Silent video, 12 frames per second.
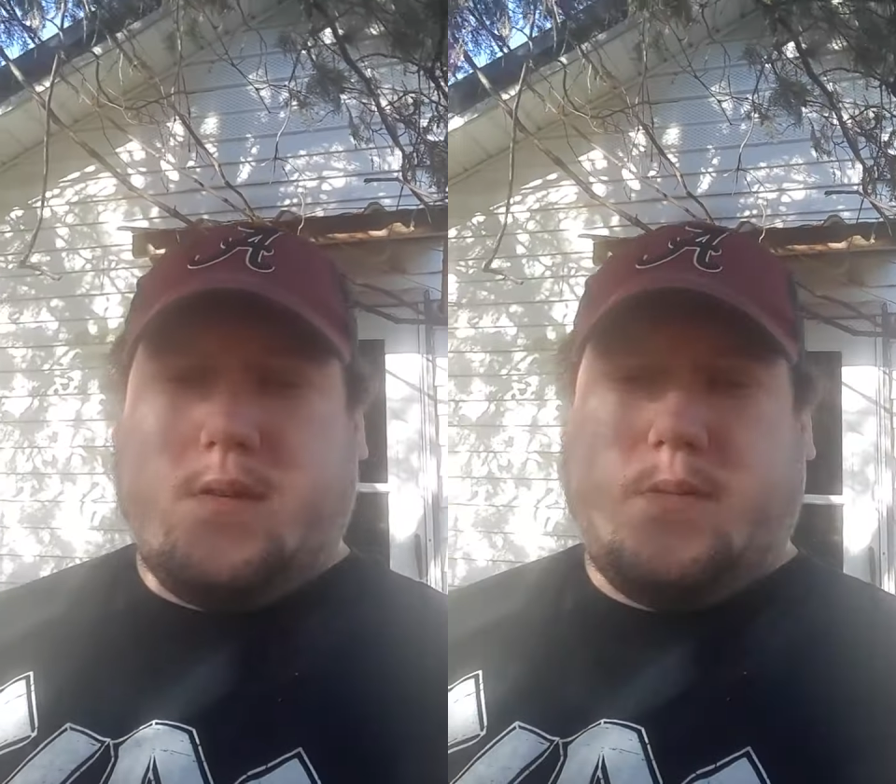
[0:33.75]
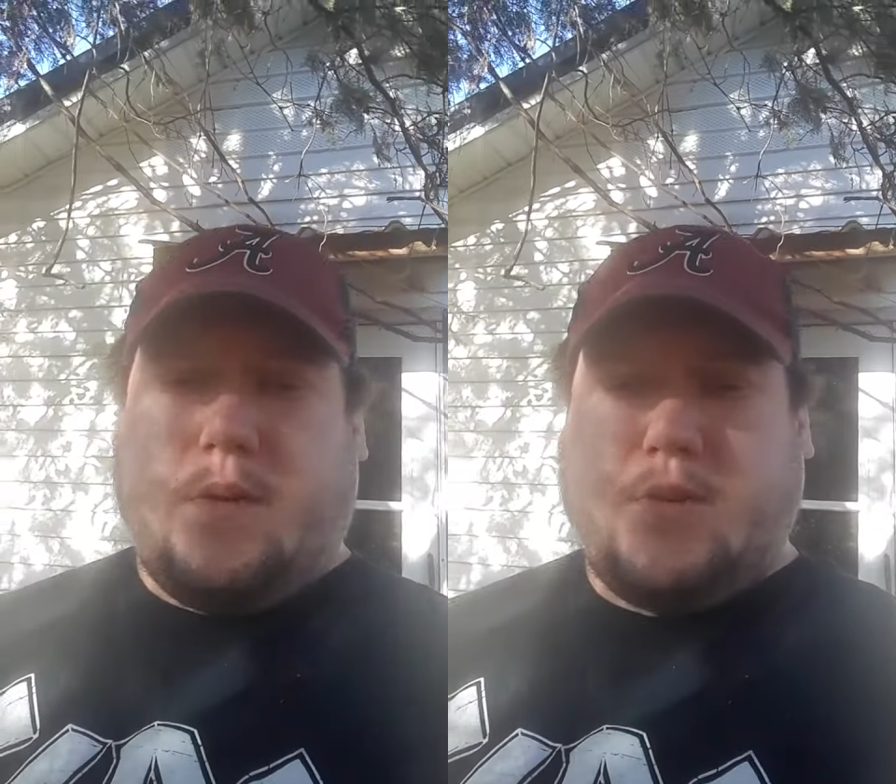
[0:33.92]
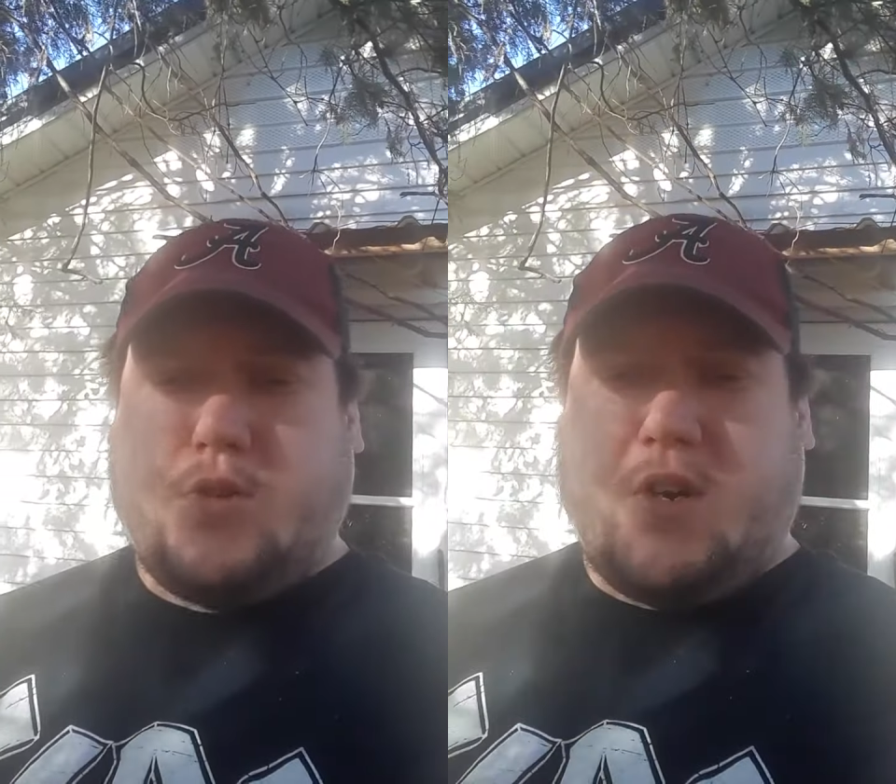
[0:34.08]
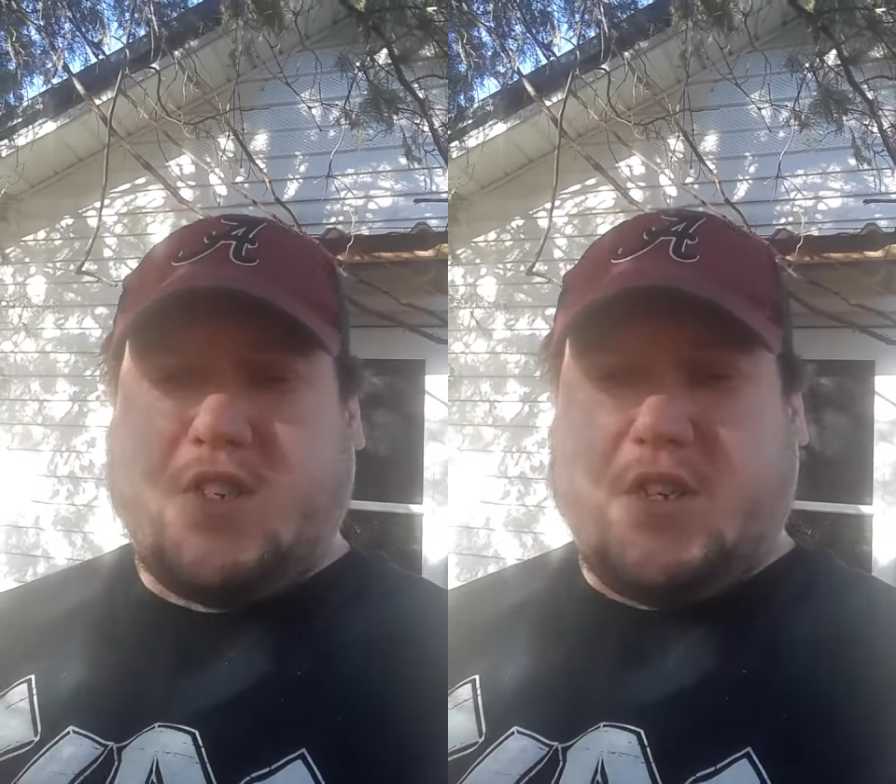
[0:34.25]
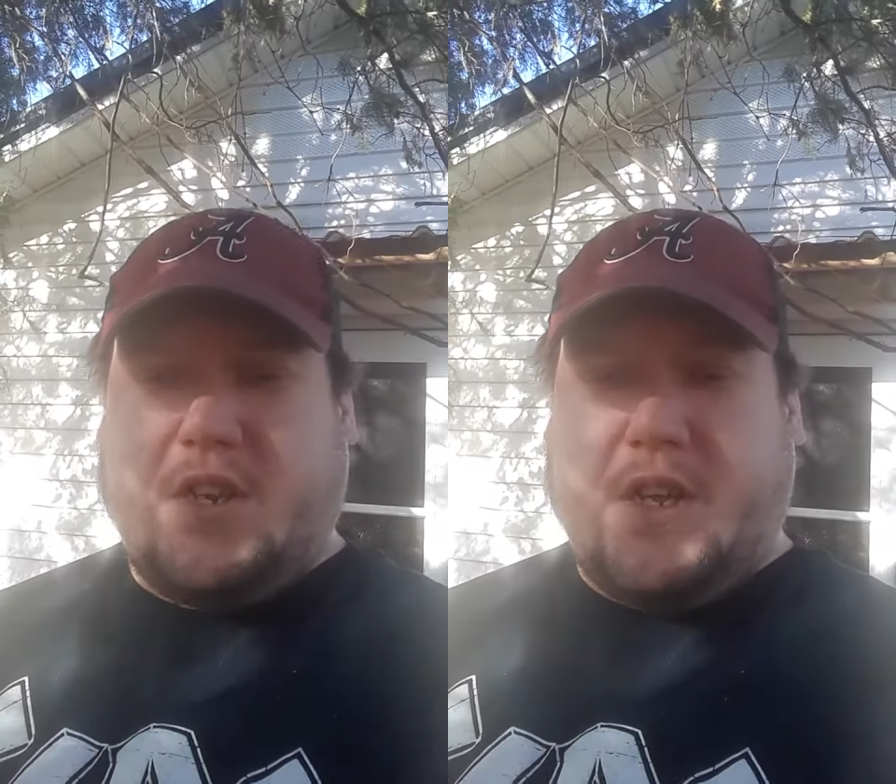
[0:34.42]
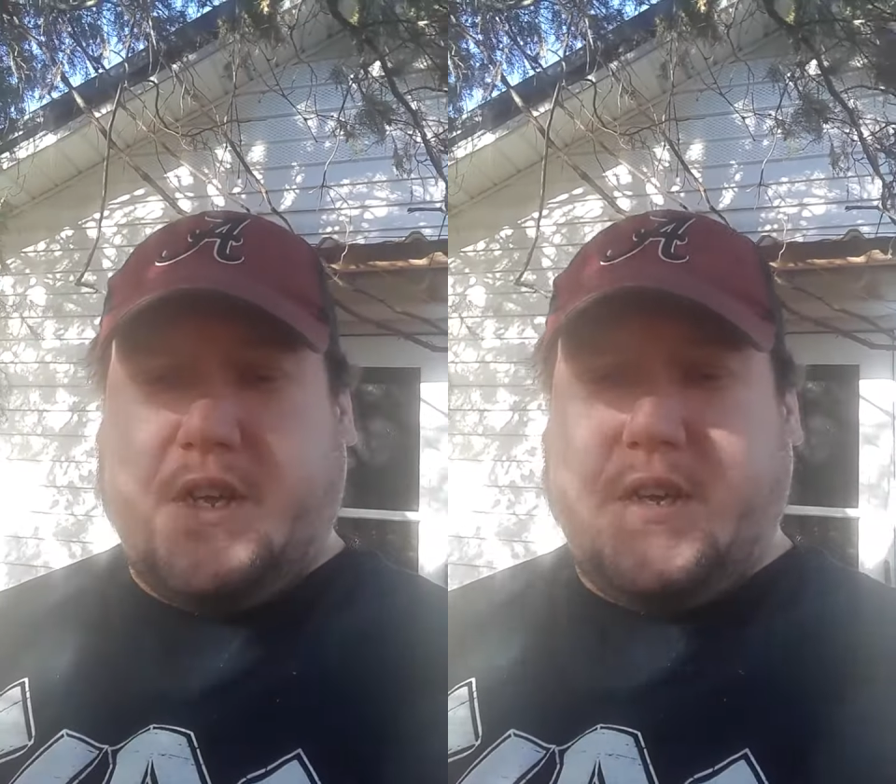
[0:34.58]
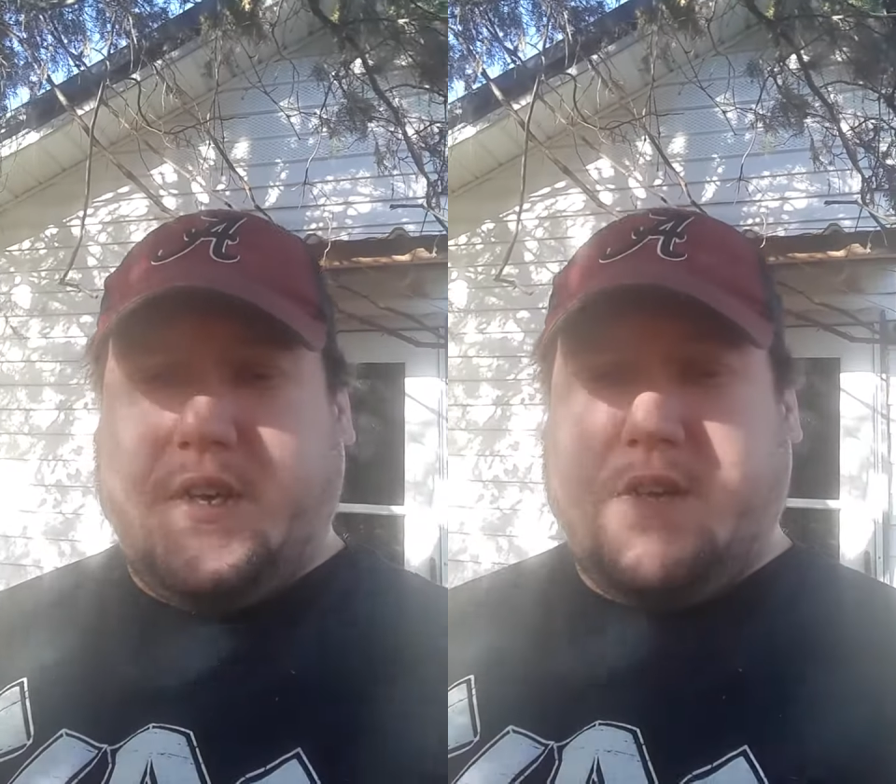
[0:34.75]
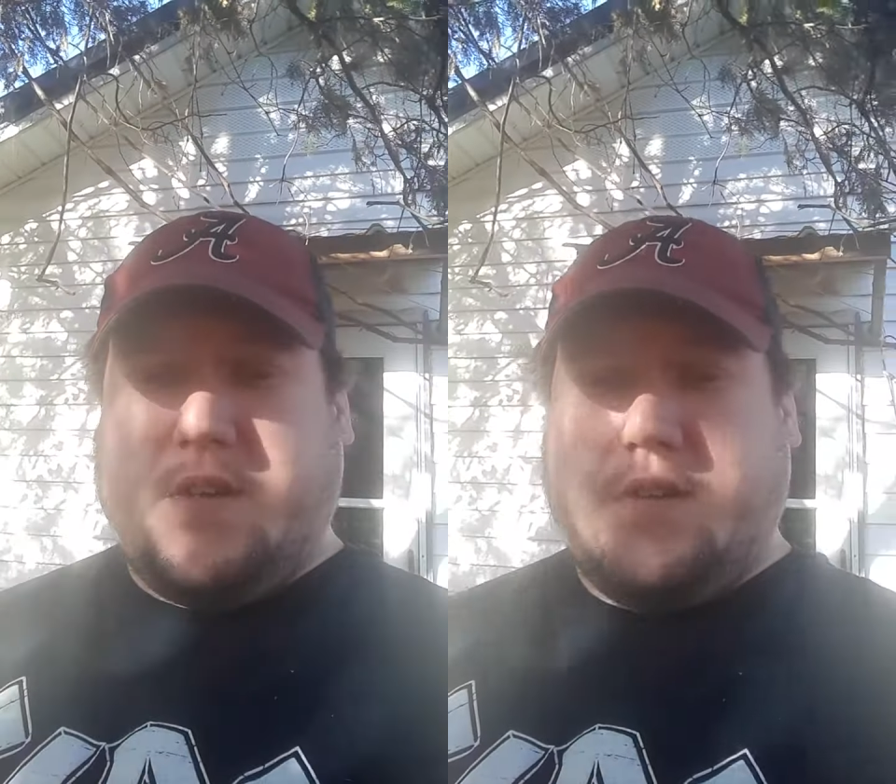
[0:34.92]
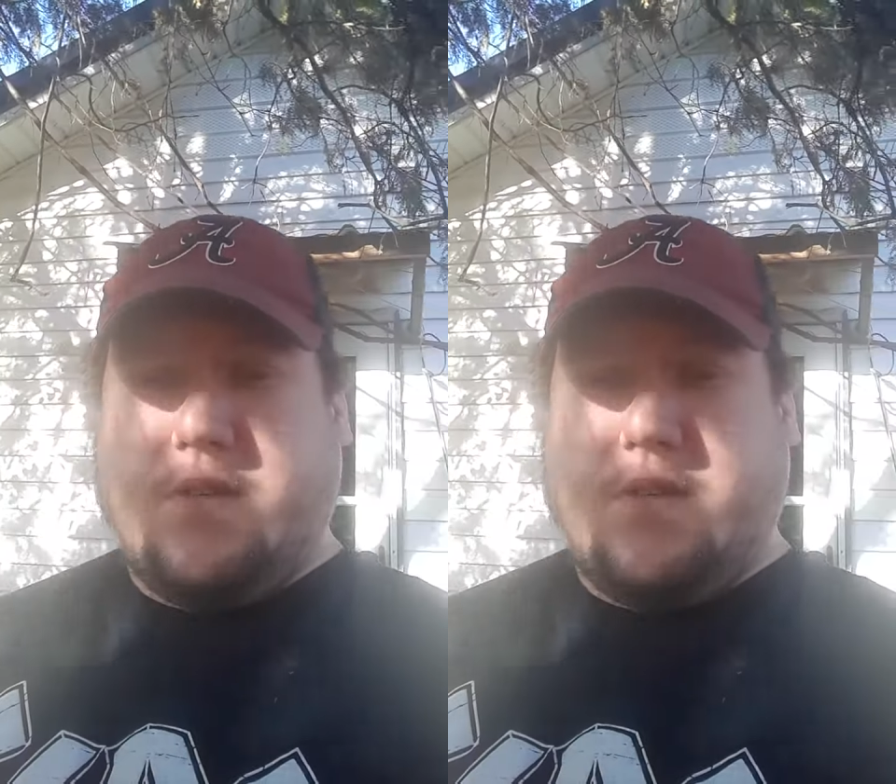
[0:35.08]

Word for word: probably twice a day,